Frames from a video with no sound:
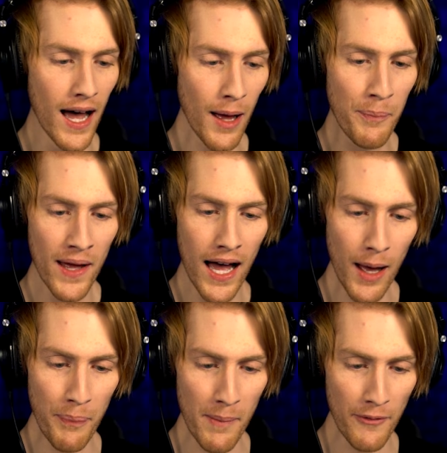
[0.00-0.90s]
Help!
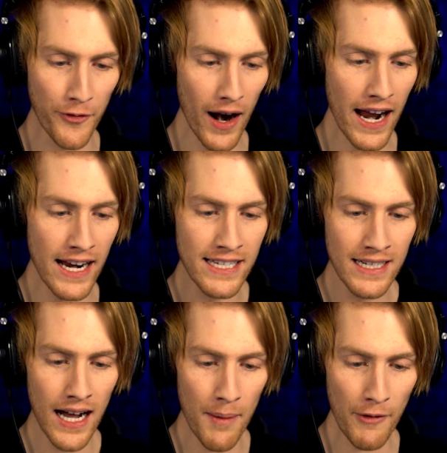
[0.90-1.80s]
Help! I'm afraid!
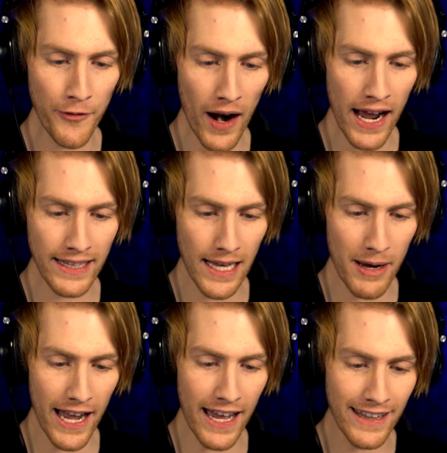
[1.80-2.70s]
Okay. I'm afraid! Let
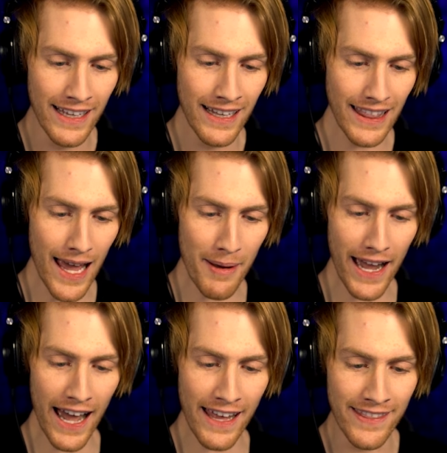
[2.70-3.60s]
me in!
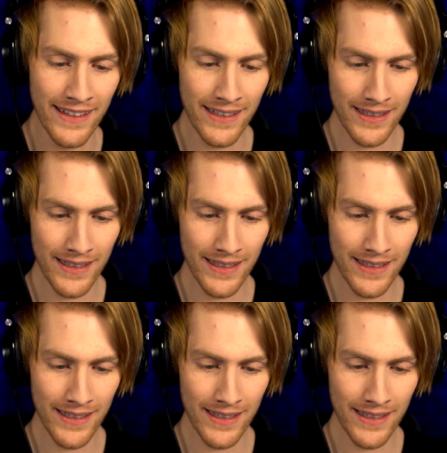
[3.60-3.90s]
Let me in!